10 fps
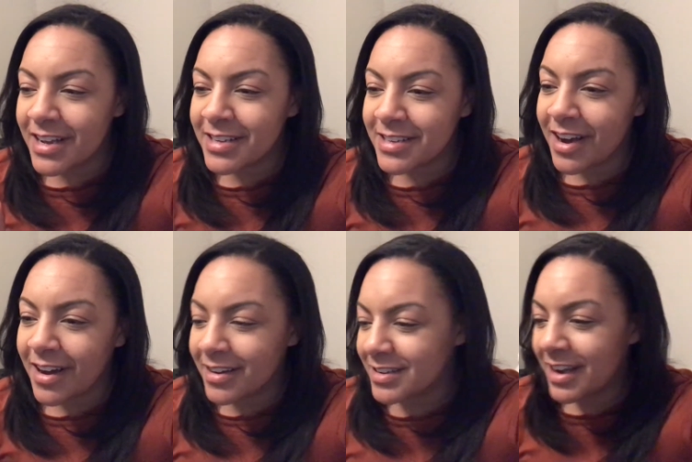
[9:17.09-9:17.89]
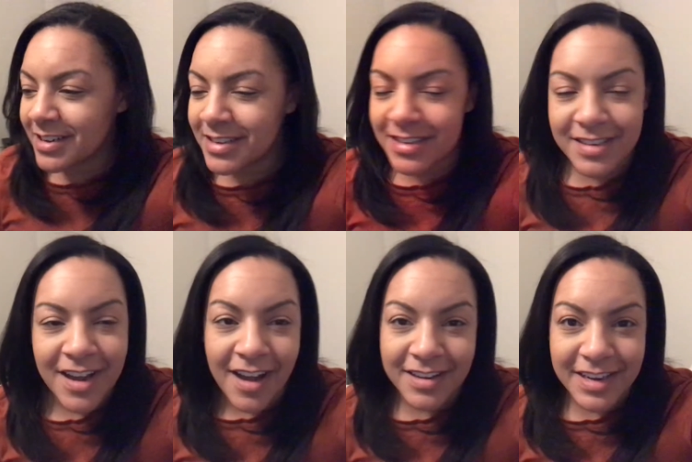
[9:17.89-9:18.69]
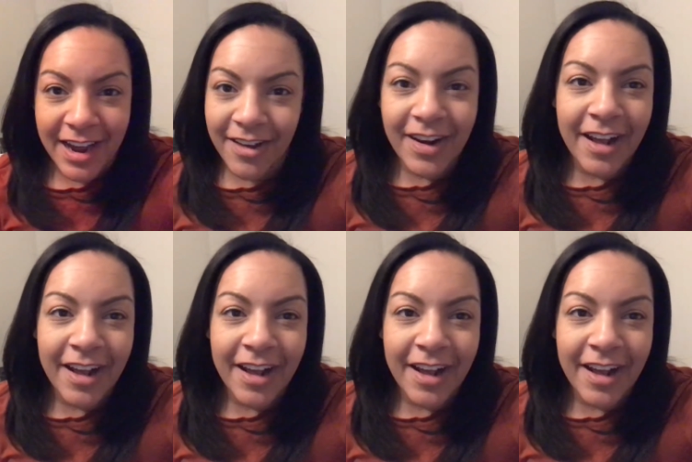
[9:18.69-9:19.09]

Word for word: zonked. I just knocked out.